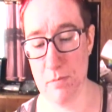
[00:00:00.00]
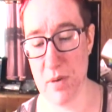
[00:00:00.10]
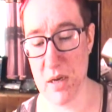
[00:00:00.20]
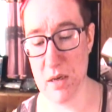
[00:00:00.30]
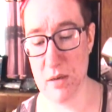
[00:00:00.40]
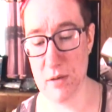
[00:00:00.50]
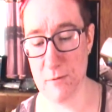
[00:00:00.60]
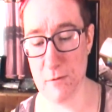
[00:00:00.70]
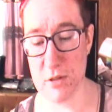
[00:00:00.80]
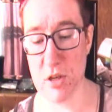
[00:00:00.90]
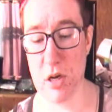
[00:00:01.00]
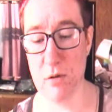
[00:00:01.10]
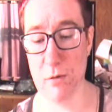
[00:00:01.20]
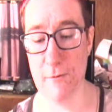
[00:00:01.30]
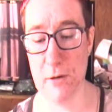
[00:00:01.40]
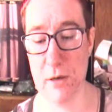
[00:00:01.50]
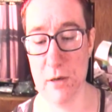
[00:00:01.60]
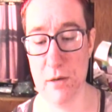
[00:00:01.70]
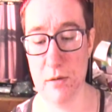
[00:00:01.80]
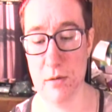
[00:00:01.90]
painting,
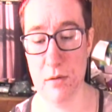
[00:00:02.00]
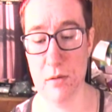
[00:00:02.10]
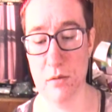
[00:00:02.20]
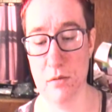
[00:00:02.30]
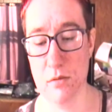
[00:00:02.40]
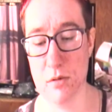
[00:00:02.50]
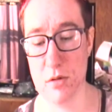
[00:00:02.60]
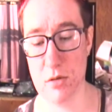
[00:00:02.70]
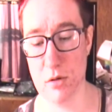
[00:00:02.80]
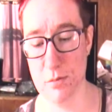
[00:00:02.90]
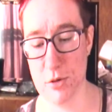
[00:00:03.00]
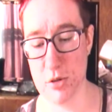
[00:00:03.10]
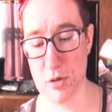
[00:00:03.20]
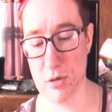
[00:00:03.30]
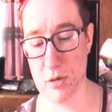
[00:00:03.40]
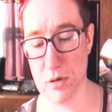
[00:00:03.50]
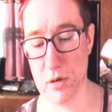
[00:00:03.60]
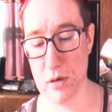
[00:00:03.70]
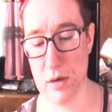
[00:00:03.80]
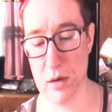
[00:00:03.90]
photography,
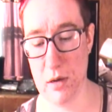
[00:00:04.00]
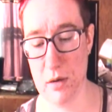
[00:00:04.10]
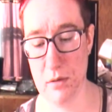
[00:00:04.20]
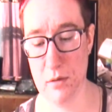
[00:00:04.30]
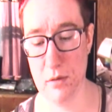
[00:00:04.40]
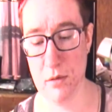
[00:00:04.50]
sculpture, and